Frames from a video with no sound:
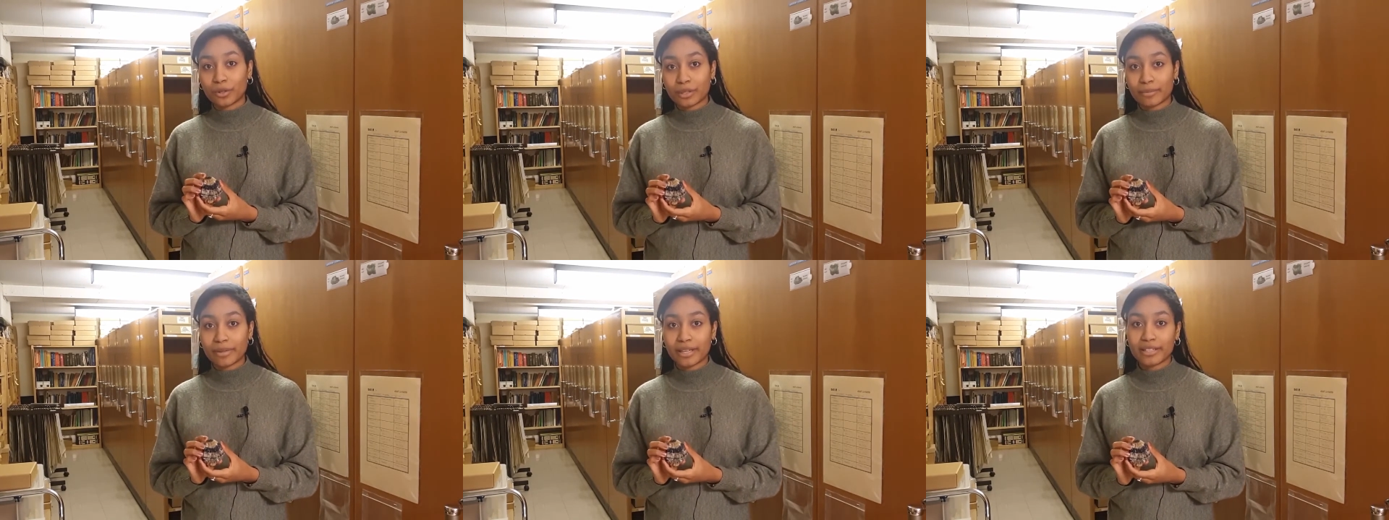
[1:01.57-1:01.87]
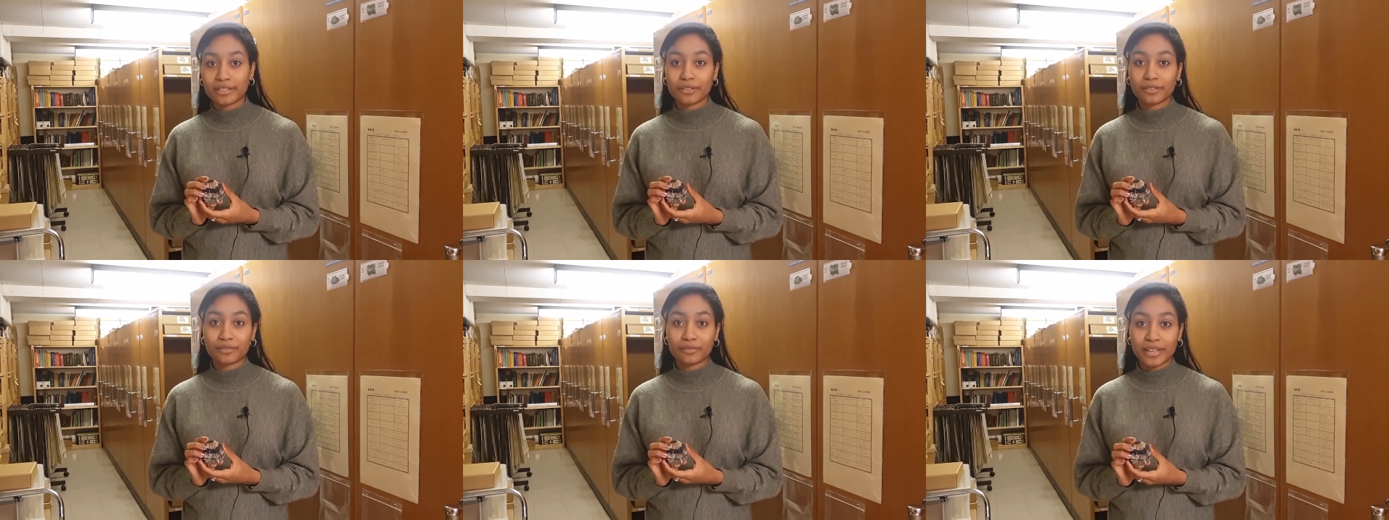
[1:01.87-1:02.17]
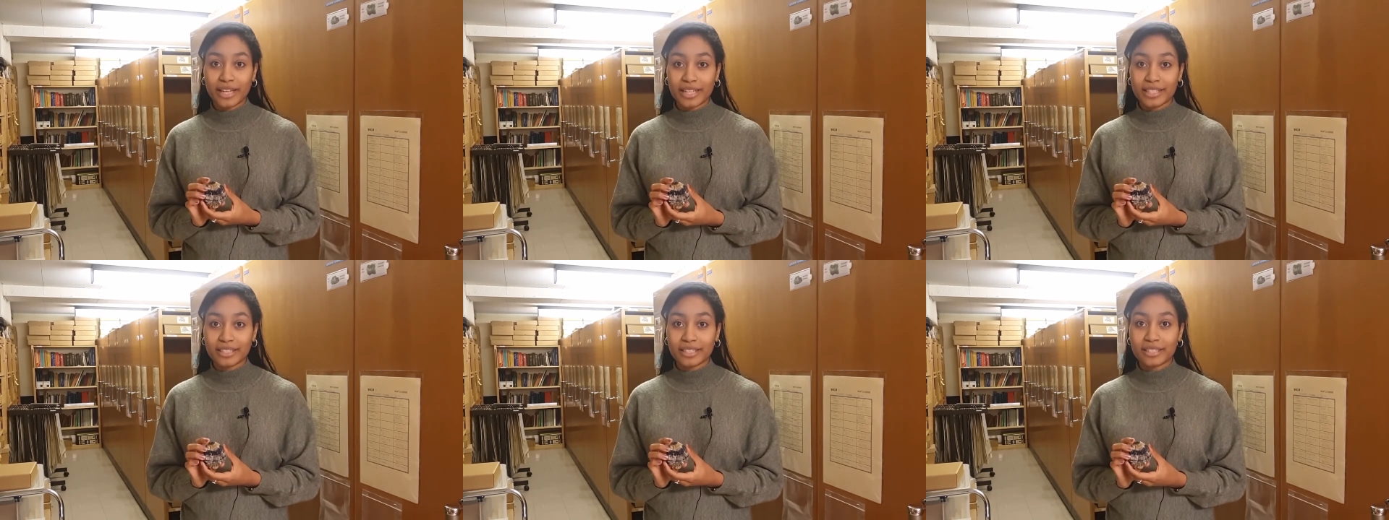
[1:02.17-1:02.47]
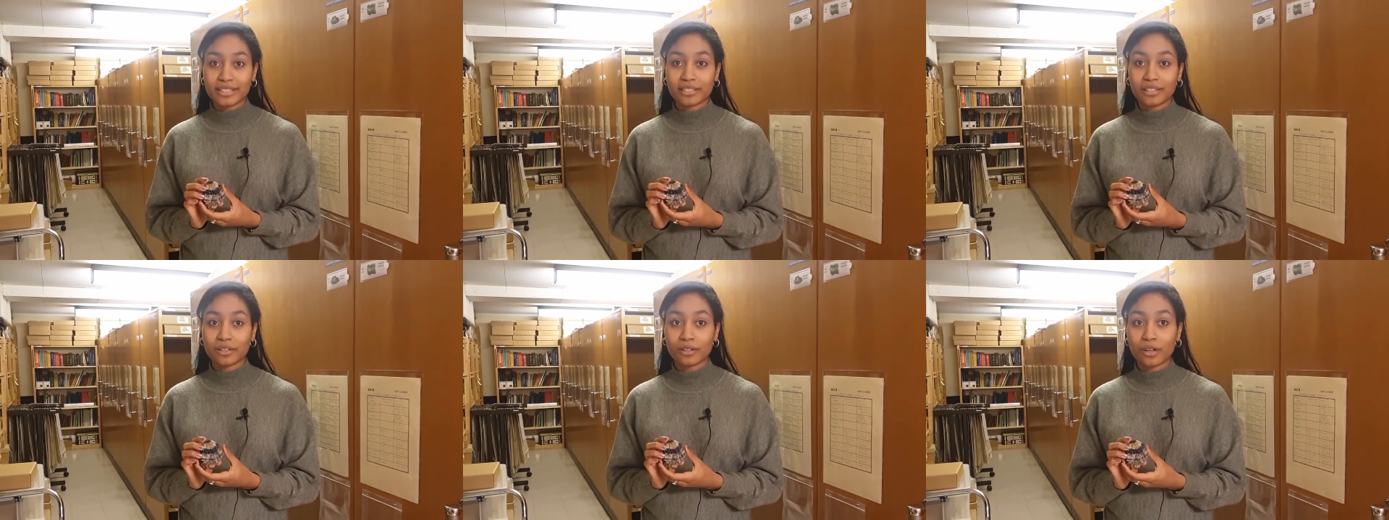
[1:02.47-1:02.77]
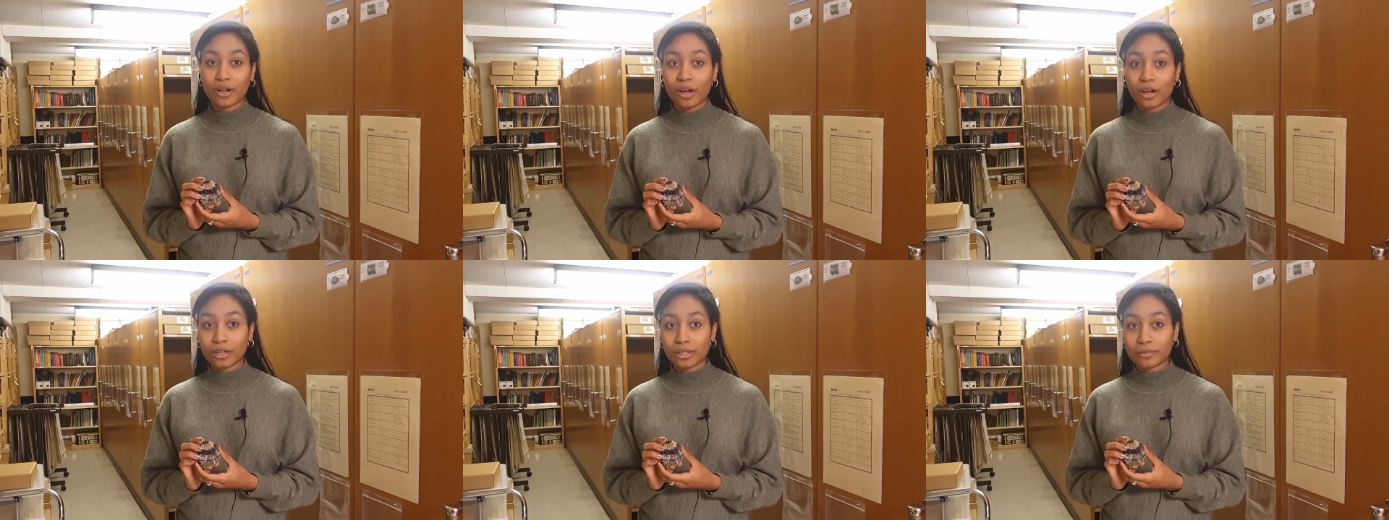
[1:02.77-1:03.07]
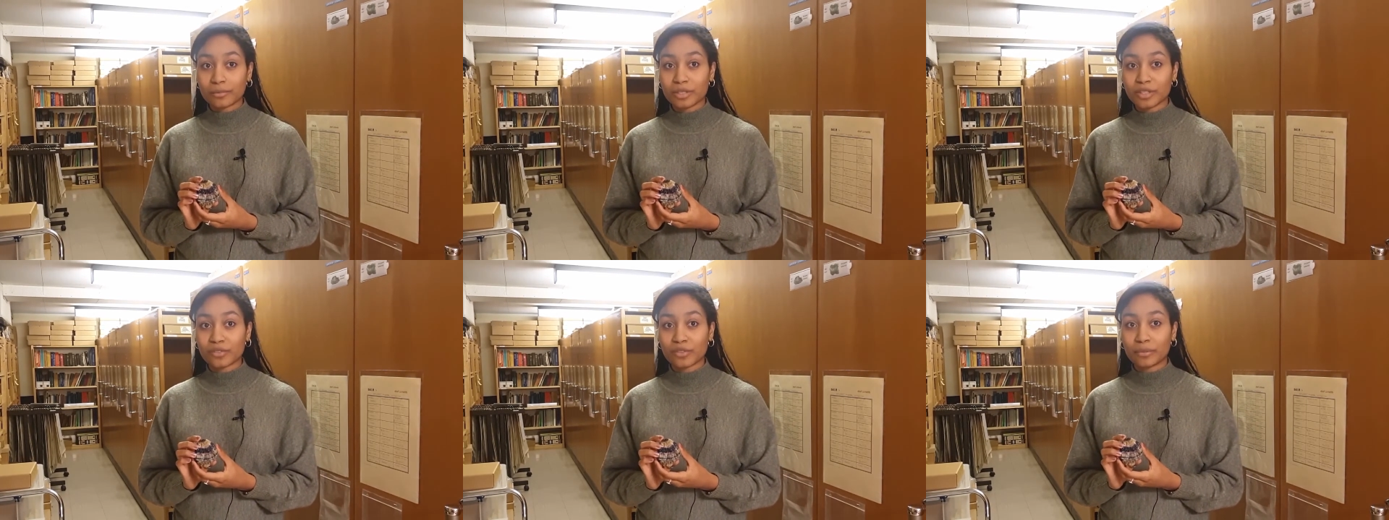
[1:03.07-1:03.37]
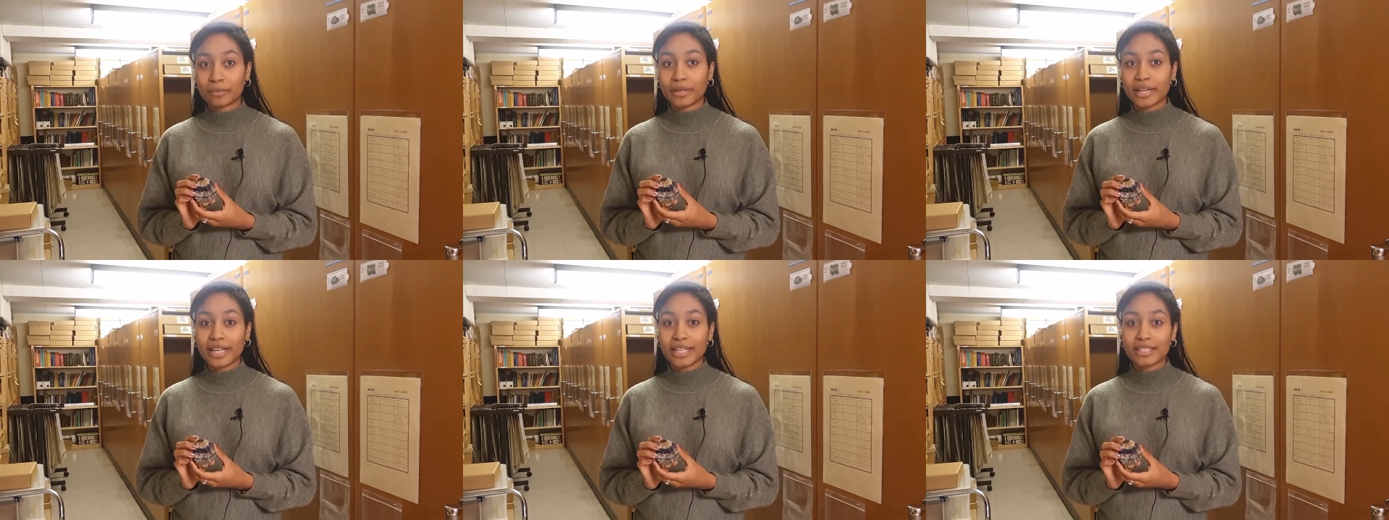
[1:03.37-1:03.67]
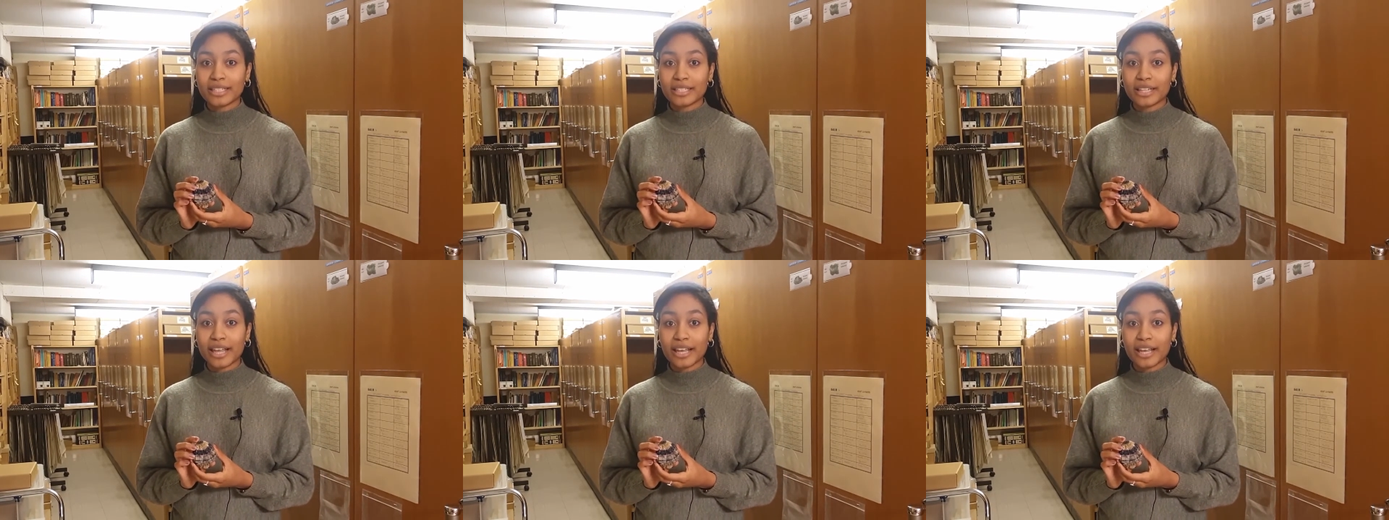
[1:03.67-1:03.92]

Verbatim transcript: ornamental vases and columns for places